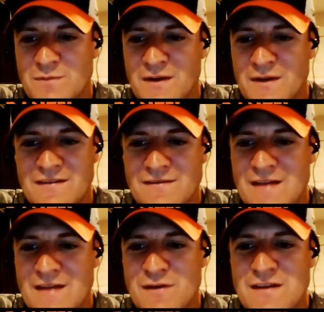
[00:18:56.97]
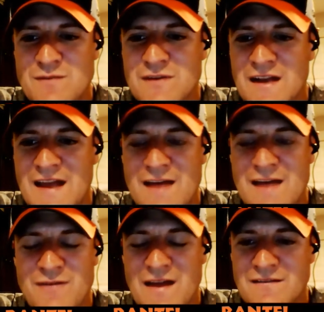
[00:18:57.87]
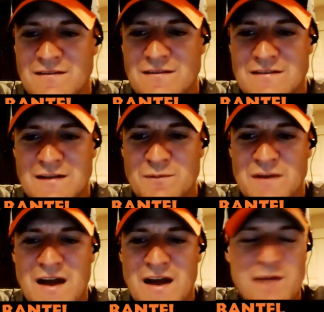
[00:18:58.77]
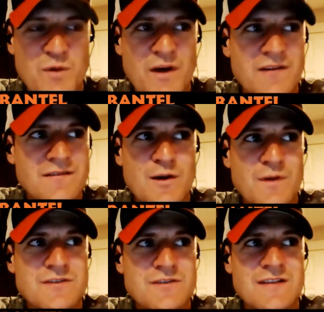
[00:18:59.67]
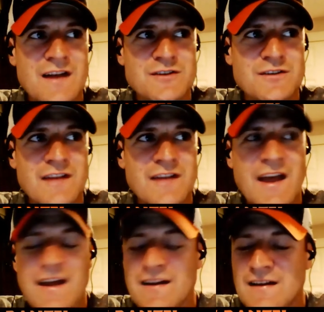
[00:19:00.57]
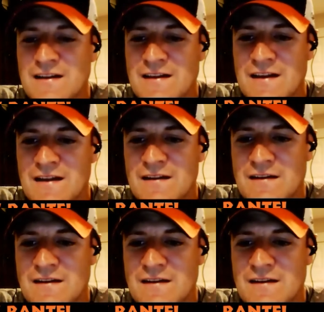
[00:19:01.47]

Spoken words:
but every team's going to have that sometime where, it's just not your day. And,